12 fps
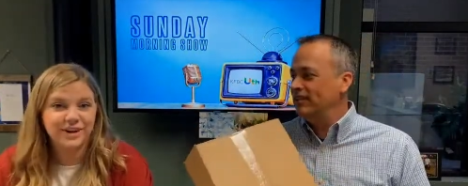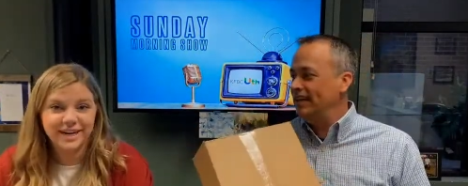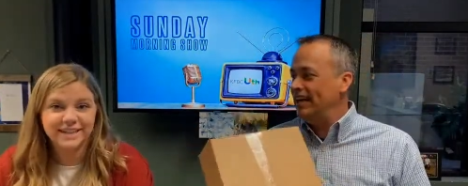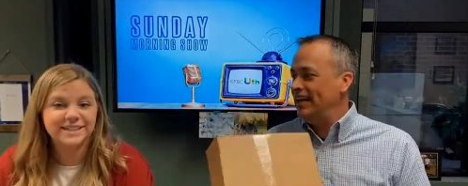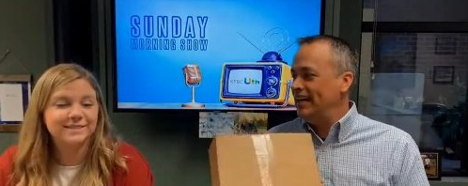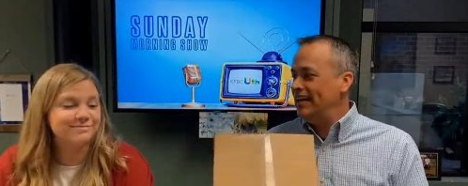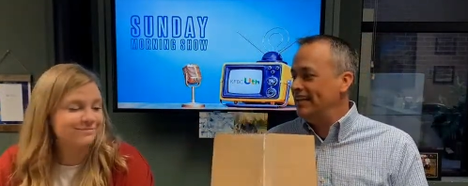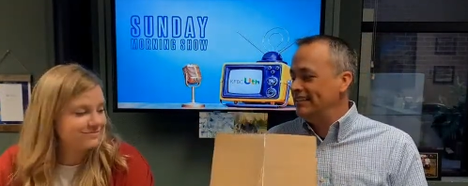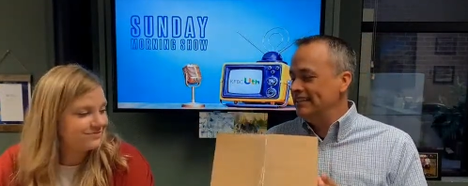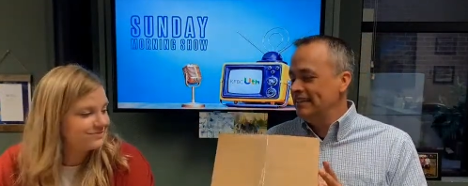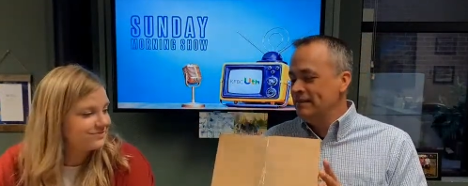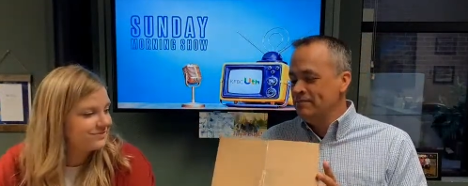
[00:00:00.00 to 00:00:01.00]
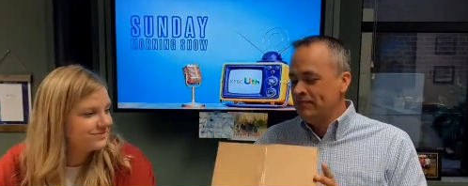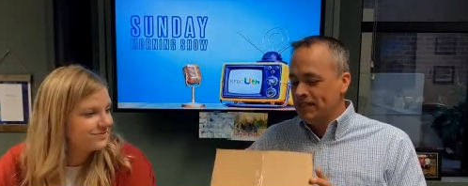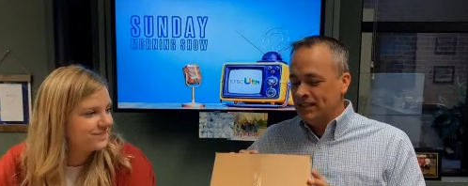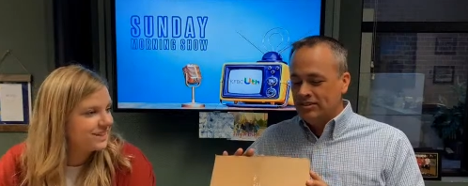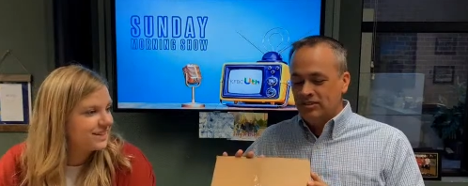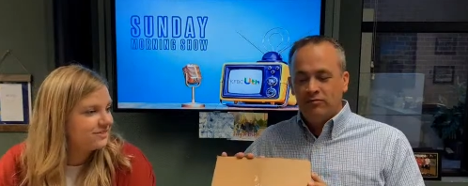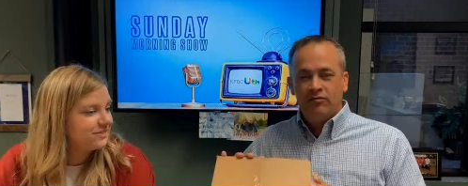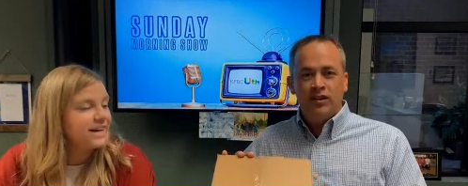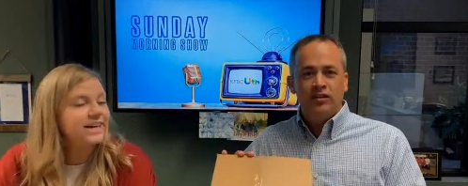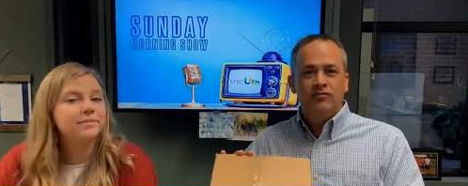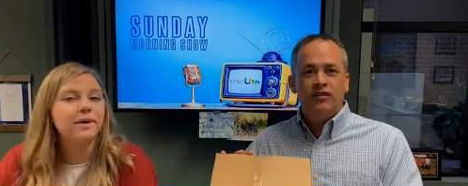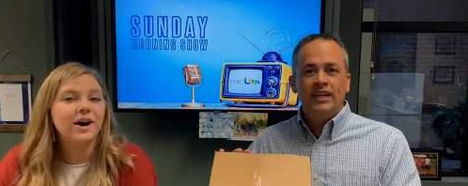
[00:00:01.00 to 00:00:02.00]
Speaker 1: and some
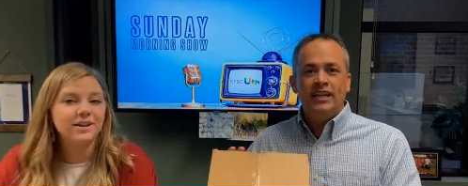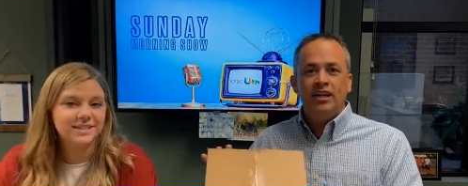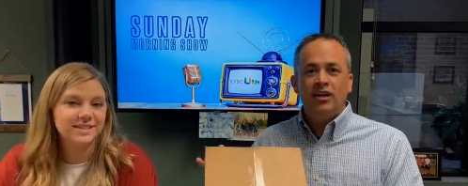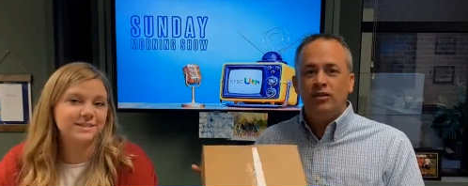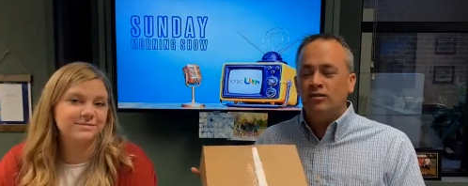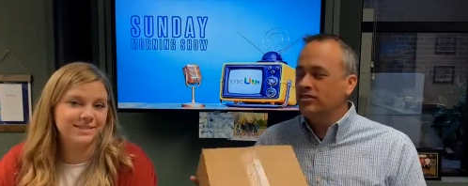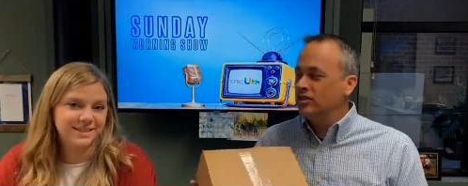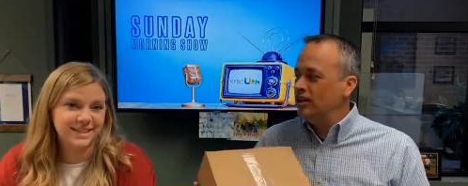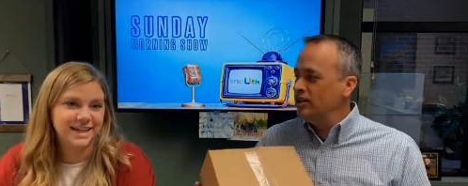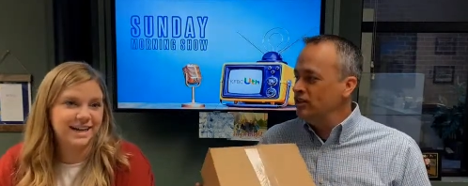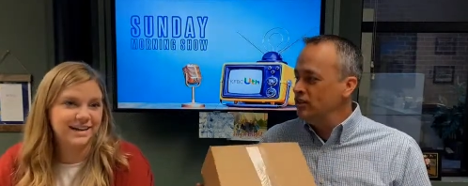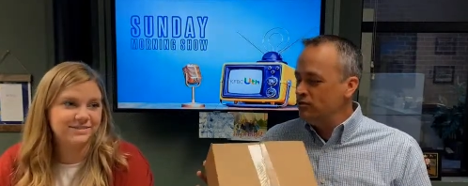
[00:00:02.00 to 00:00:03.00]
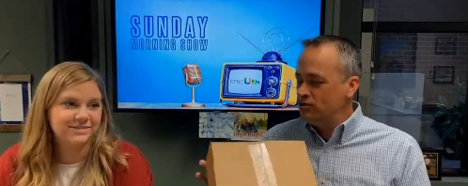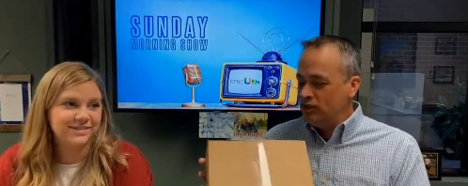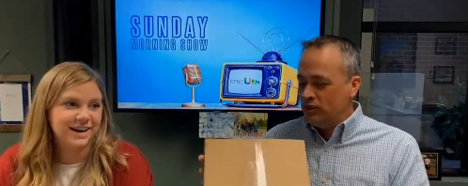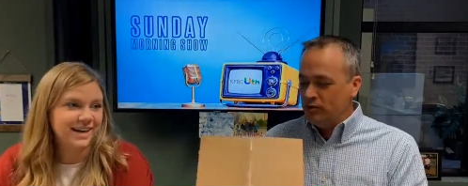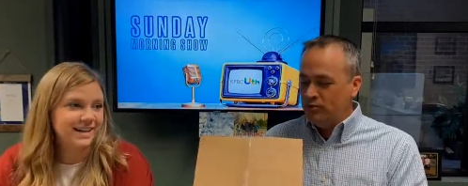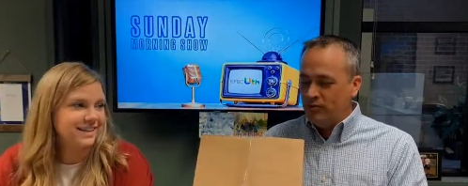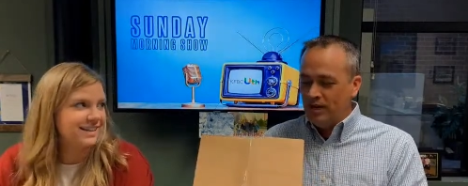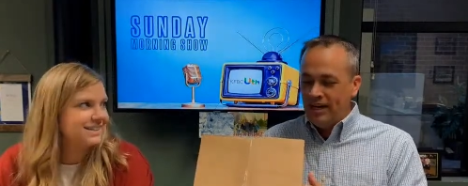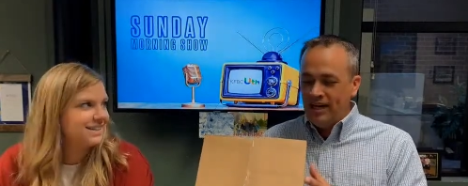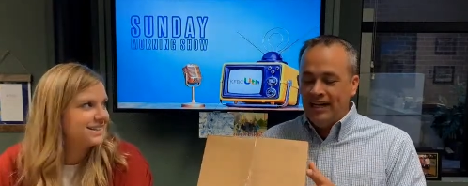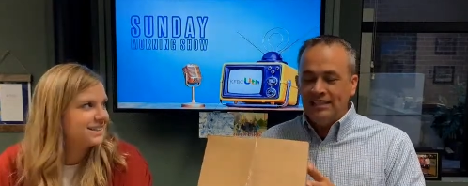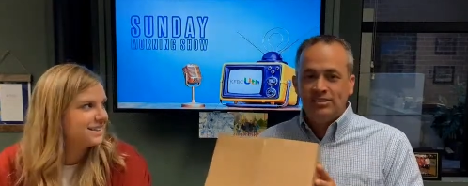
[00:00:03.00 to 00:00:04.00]
fun Random videos awesome on stuff, YouTube. Right?
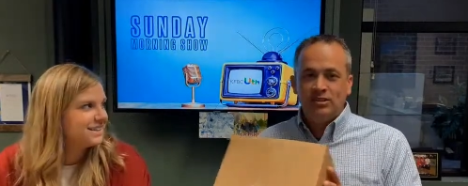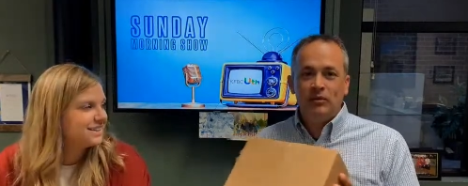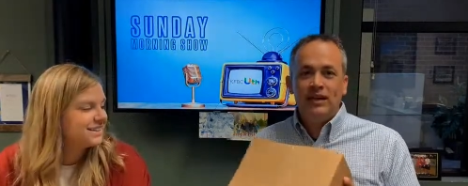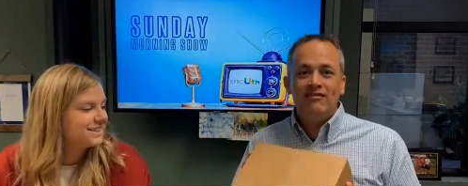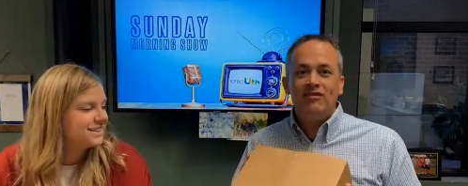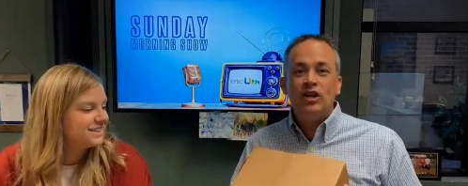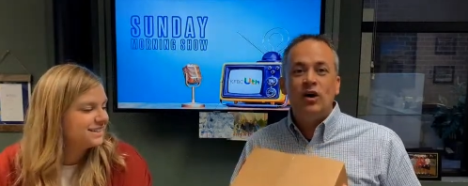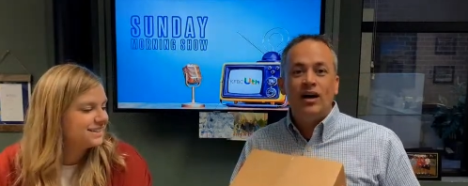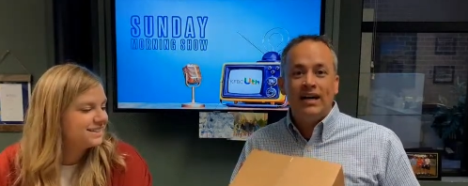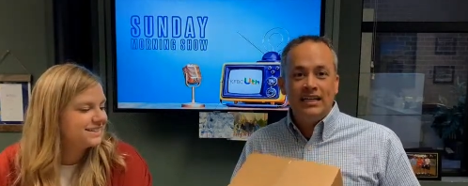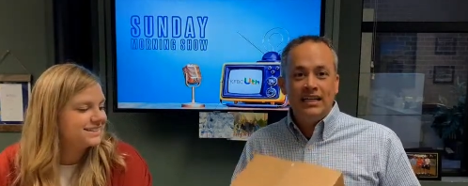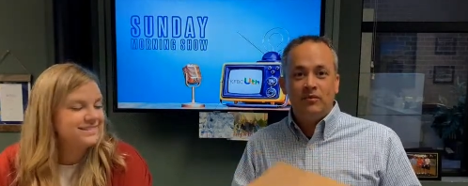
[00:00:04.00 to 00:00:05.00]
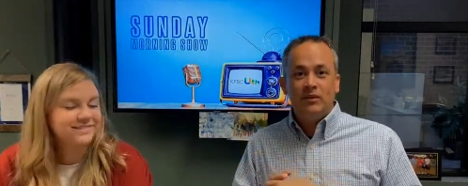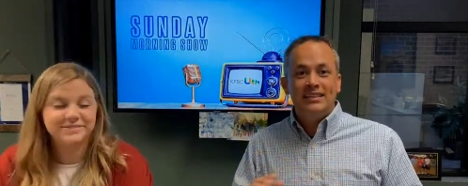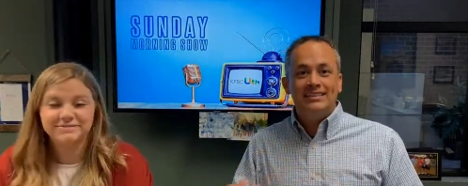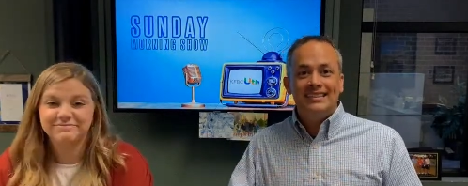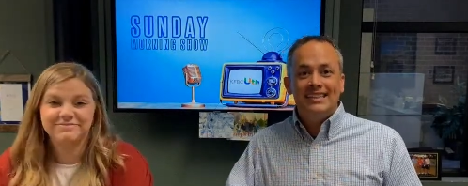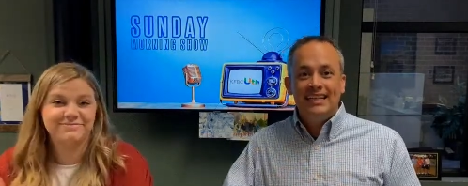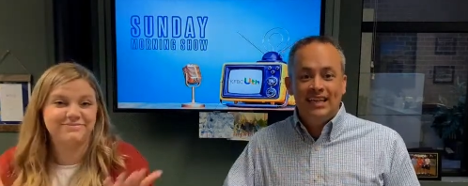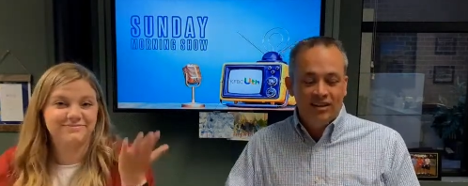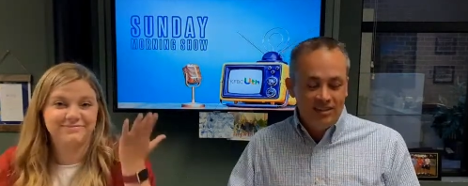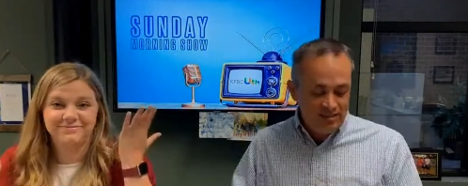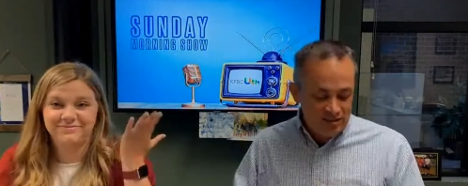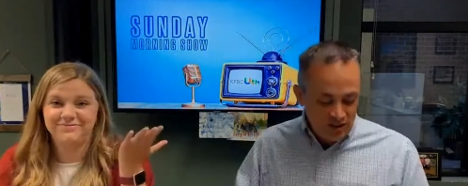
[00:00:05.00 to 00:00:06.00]
Uh, and so we have no idea what is in here.
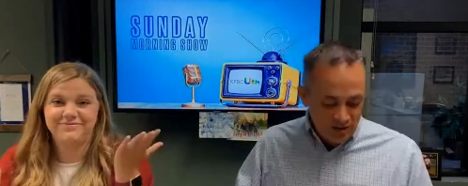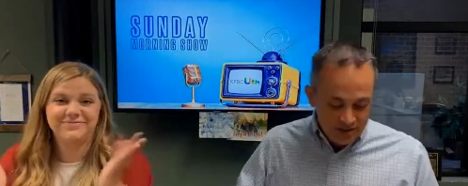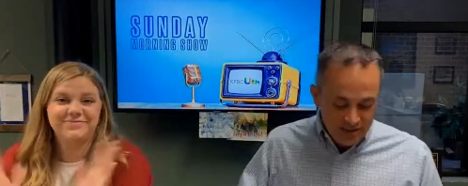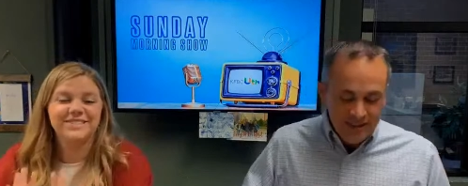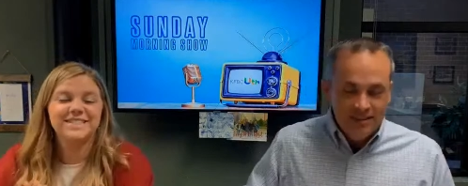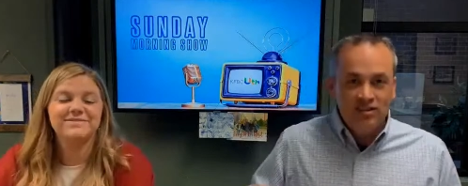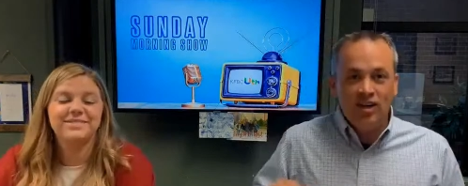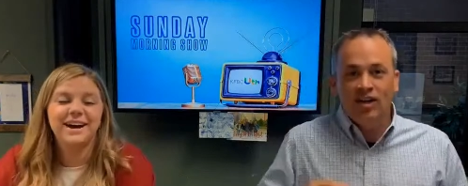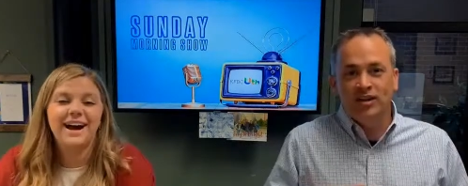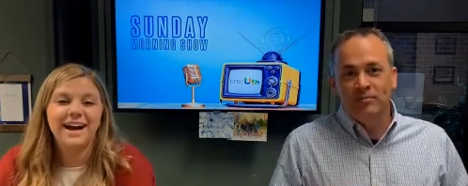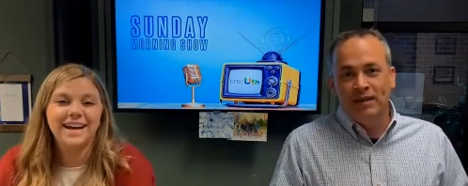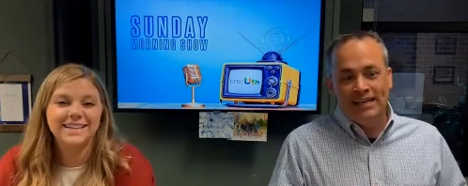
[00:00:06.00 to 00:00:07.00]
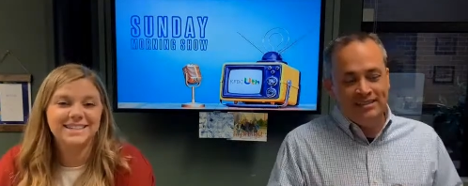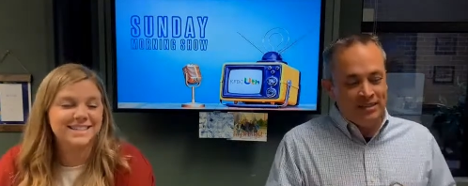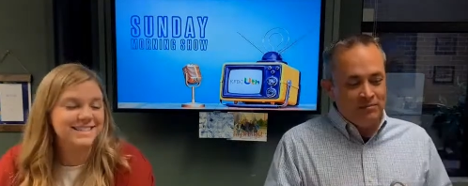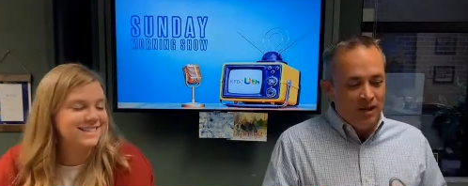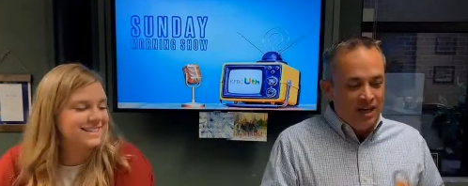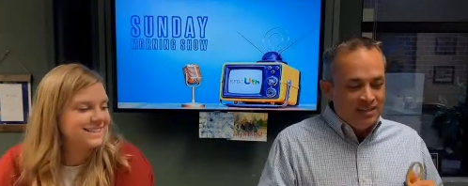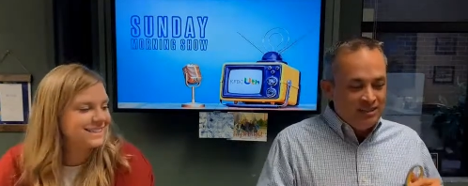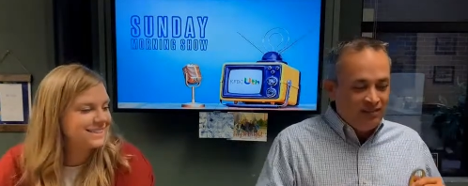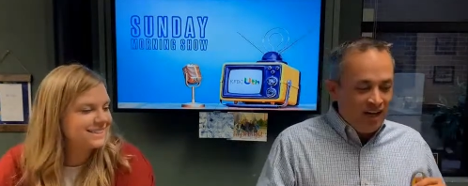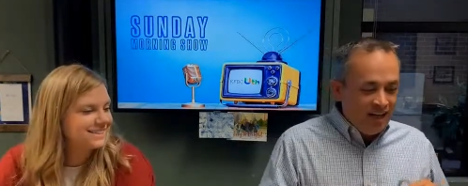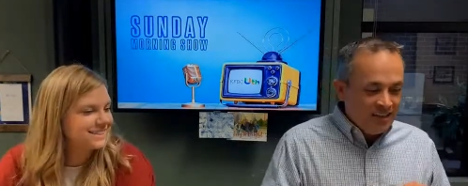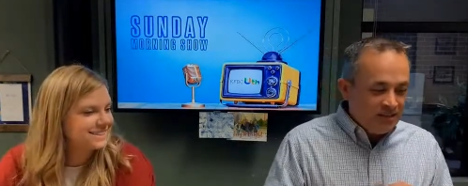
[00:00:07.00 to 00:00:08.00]
And so Surprise. it's called an amazing box of
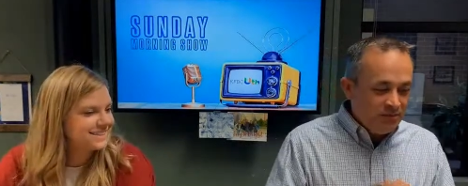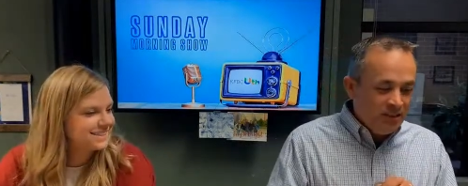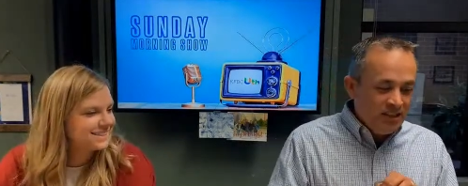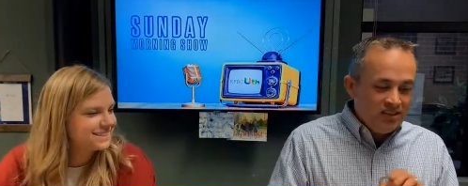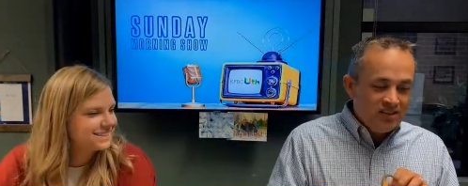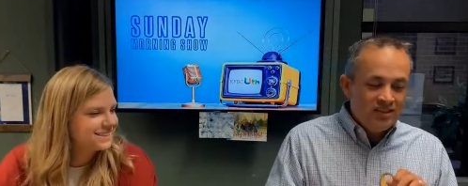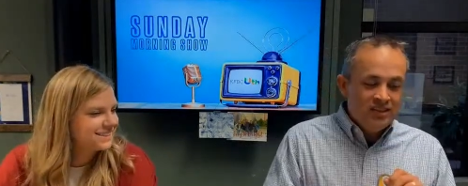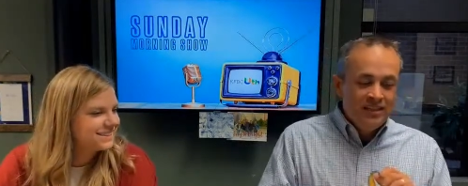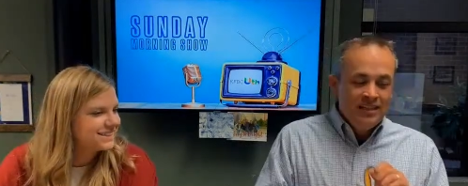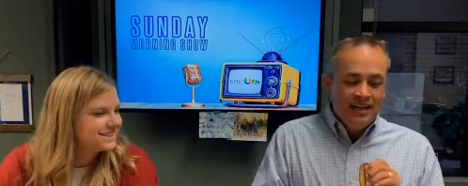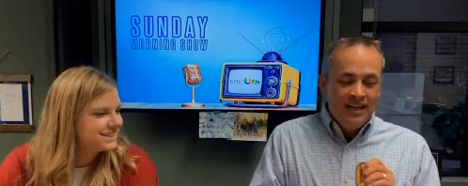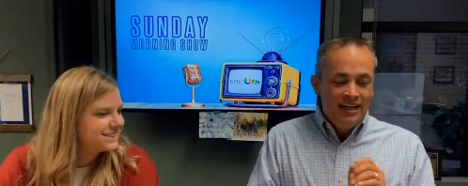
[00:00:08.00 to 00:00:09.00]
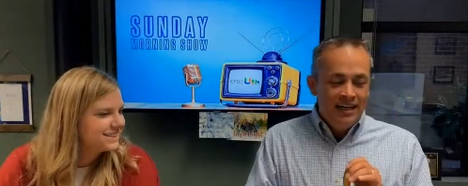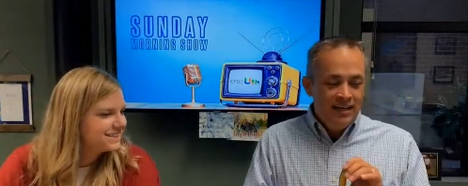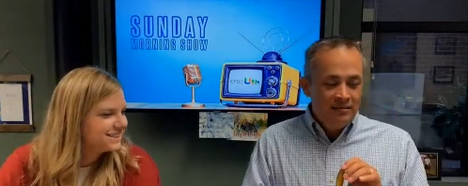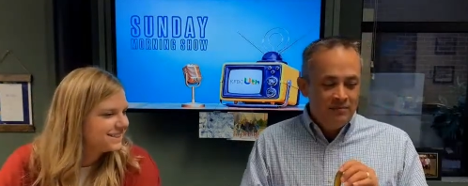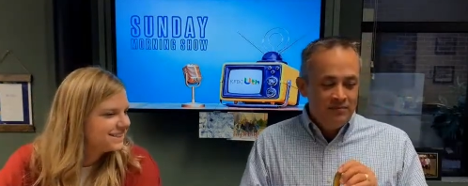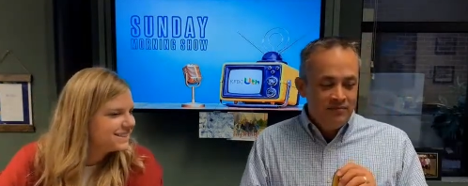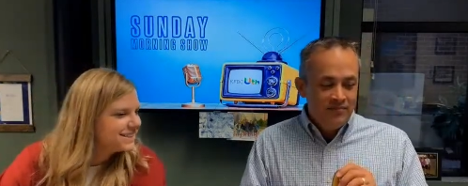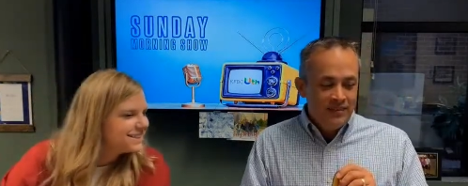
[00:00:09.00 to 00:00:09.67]
awesomeness. Um,